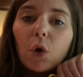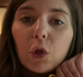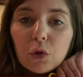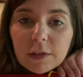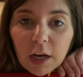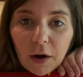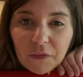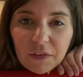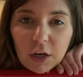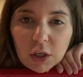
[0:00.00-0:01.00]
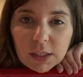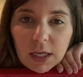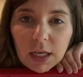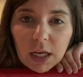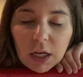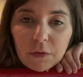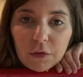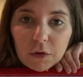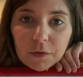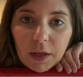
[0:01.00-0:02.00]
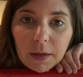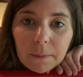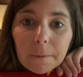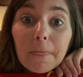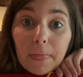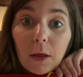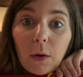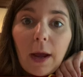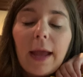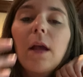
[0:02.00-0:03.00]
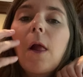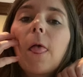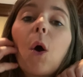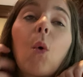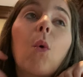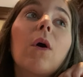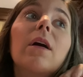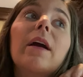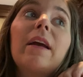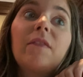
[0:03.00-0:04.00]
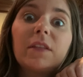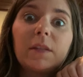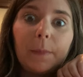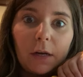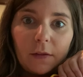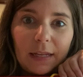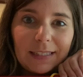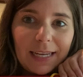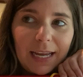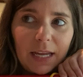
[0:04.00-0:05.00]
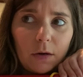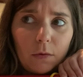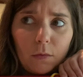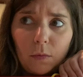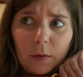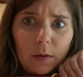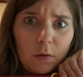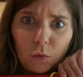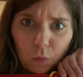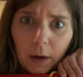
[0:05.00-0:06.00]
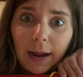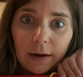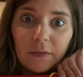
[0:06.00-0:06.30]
using our fingers can get confusing, okay? Or if it's bigger than 10, we run out of